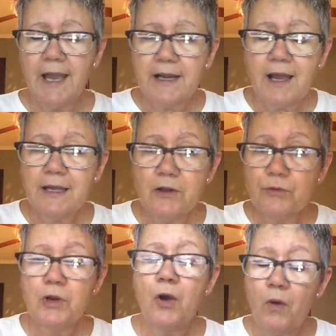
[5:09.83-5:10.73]
And I
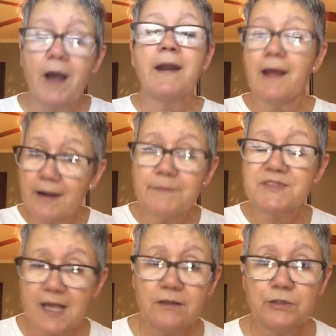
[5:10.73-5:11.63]
don't know, and I'm
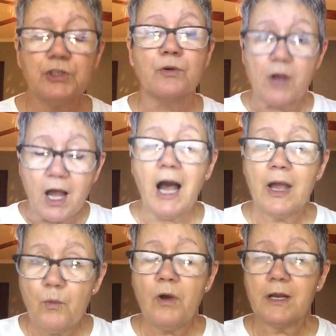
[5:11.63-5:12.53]
telling you,
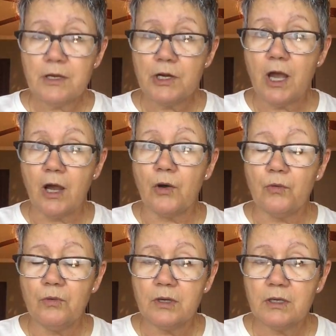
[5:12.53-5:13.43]
I want to
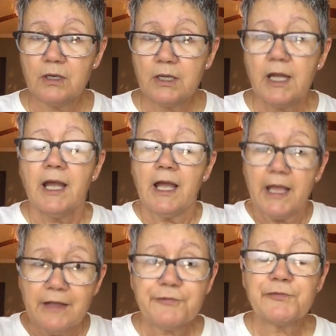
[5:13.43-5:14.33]
know
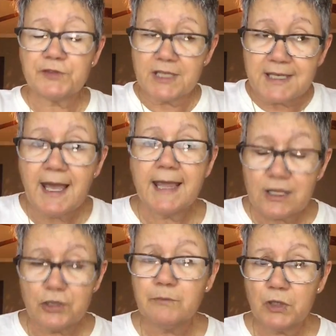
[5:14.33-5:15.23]
if the gay
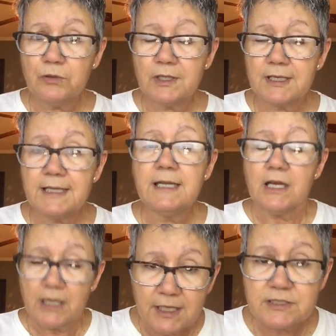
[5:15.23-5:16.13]
community
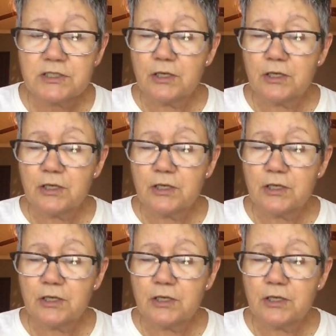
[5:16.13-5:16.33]
is